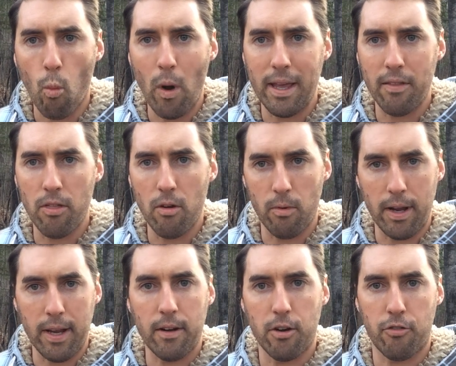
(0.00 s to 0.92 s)
when the
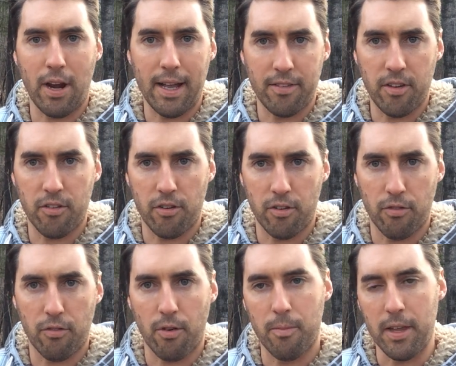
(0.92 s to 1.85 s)
reader
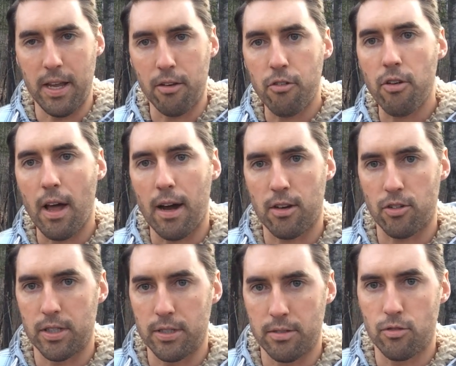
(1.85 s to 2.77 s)
transitions from the
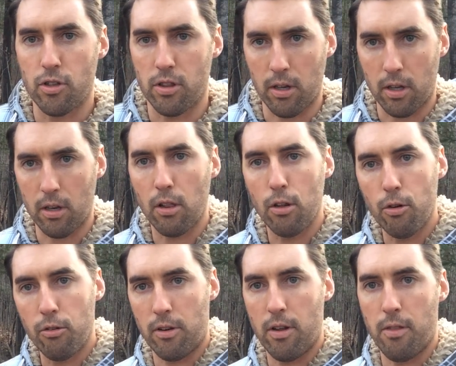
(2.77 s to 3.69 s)
introduction to the
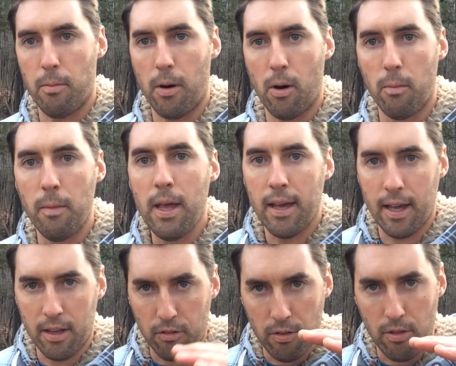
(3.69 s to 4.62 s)
conclusion of the poem,
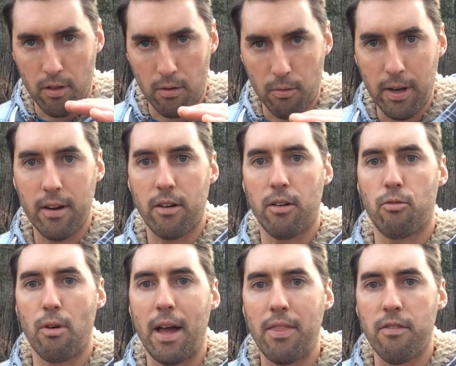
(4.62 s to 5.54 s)
the reader
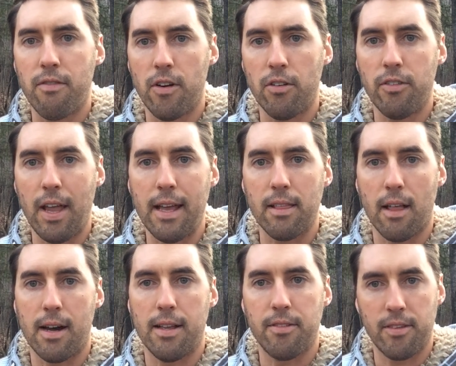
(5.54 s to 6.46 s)
has read the first 8
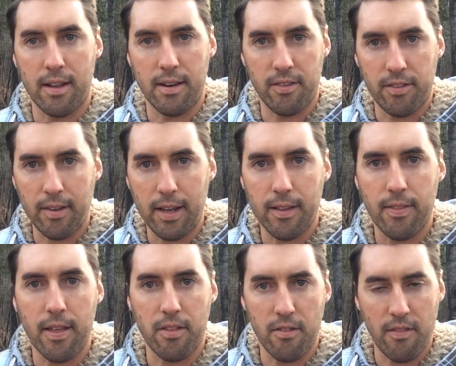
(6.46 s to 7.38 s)
lines and has seen
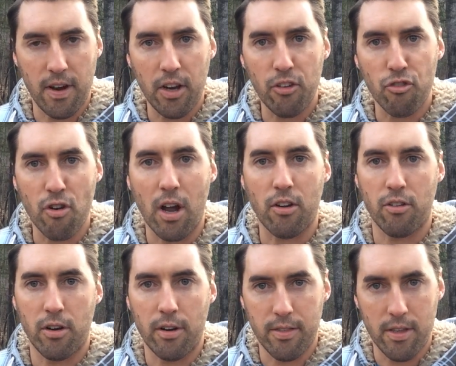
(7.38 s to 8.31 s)
that they're very
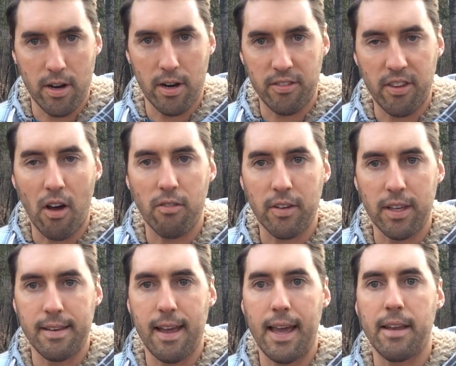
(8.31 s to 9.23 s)
structured and they're a
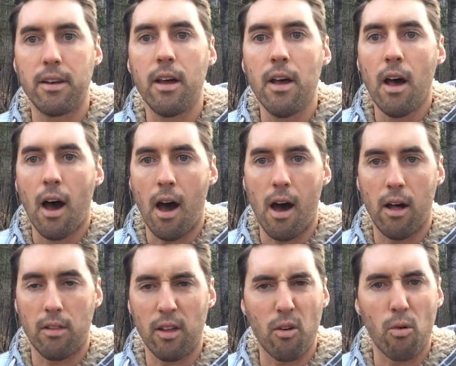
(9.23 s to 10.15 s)
self-contained
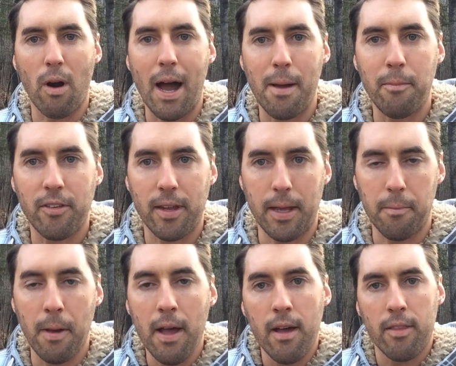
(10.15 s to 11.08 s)
little rhyme
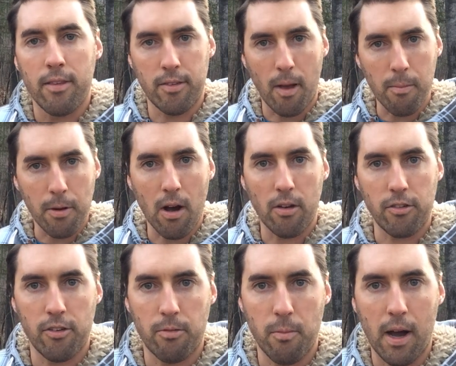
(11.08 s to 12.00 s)
scheme. The
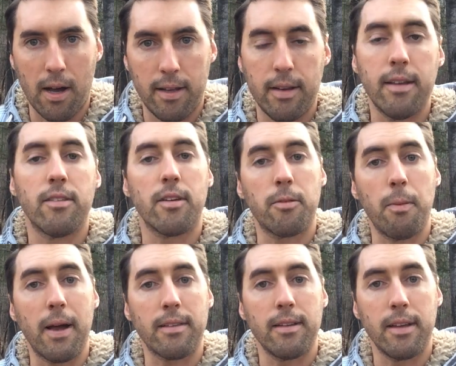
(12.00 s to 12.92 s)
subconscious mind is
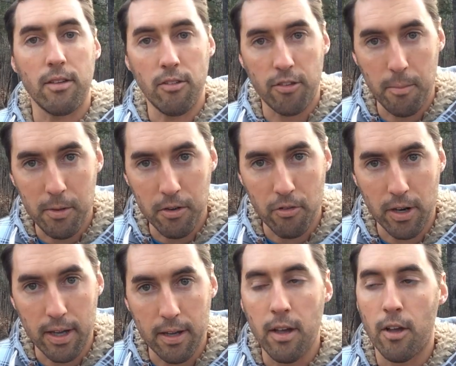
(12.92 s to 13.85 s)
expecting
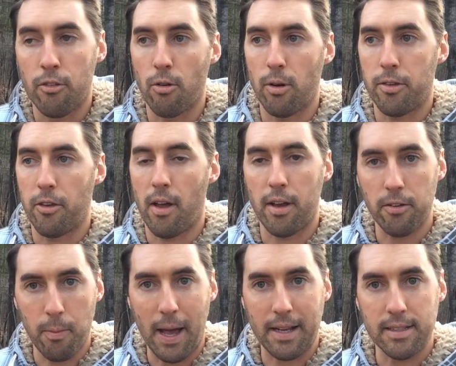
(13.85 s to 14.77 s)
symmetry. So it's
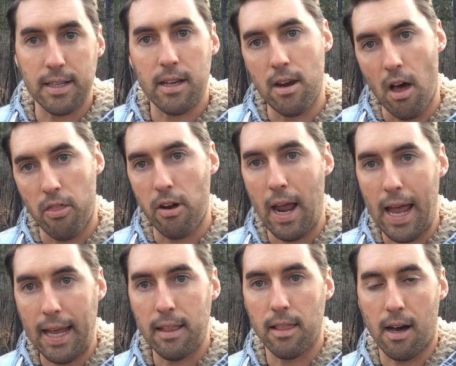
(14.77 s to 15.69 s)
expecting another
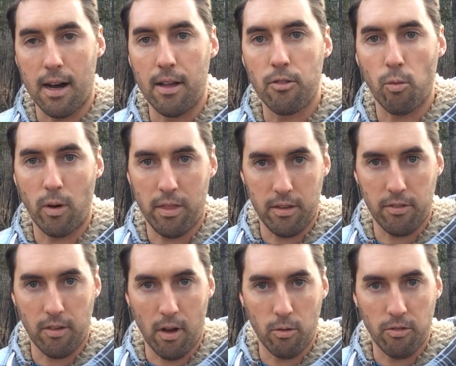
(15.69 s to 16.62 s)
8 lines with
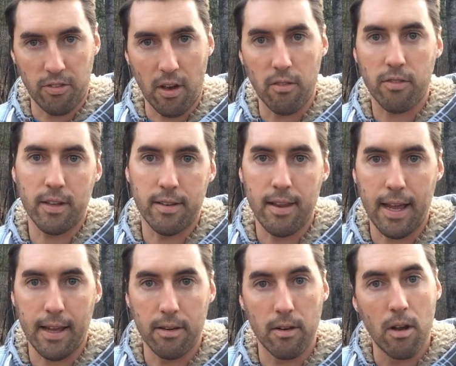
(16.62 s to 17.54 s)
its own
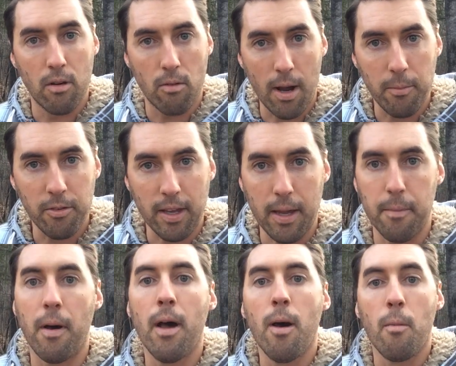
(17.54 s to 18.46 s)
self-contained rhyme
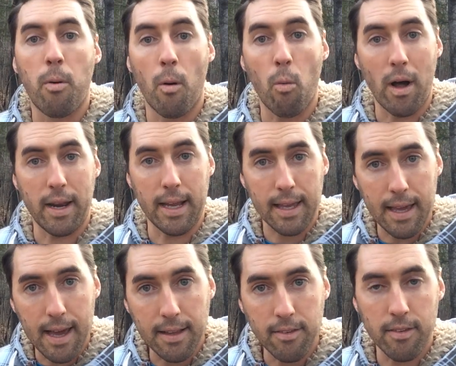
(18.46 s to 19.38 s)
scheme. But what it
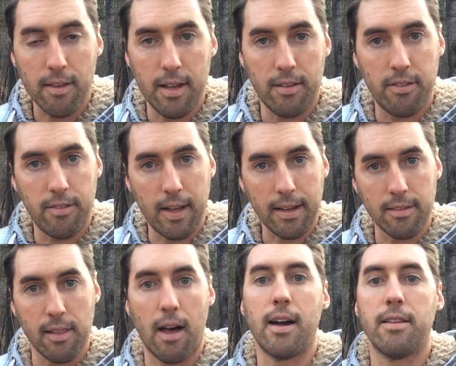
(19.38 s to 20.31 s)
gets is
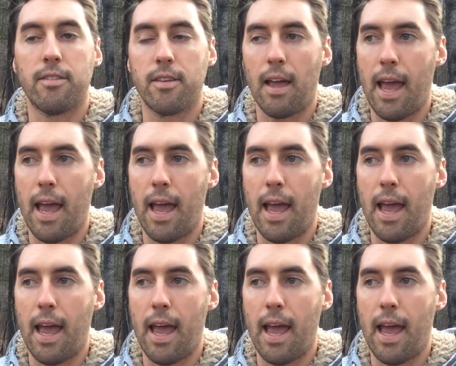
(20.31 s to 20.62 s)
6 lines.